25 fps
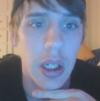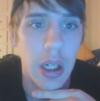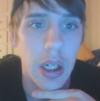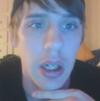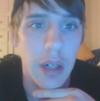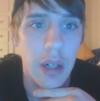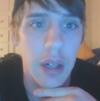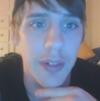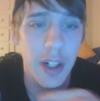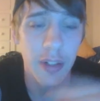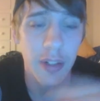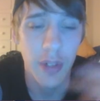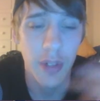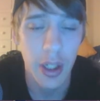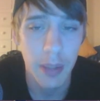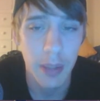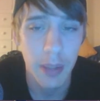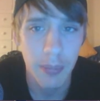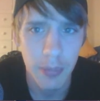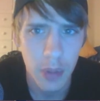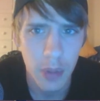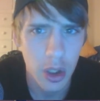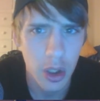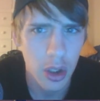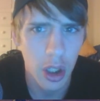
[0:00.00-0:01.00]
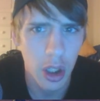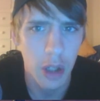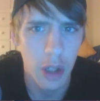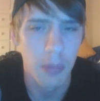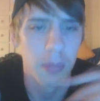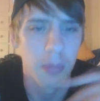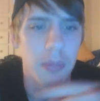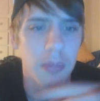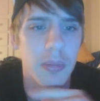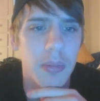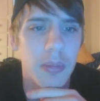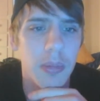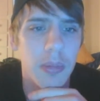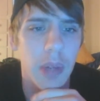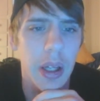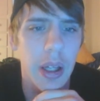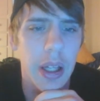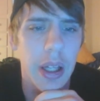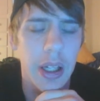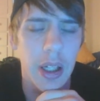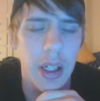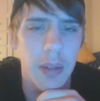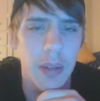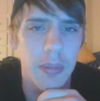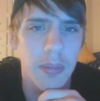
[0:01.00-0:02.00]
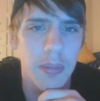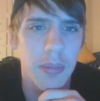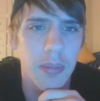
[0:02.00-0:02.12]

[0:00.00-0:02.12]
Firefly, good card. I like it.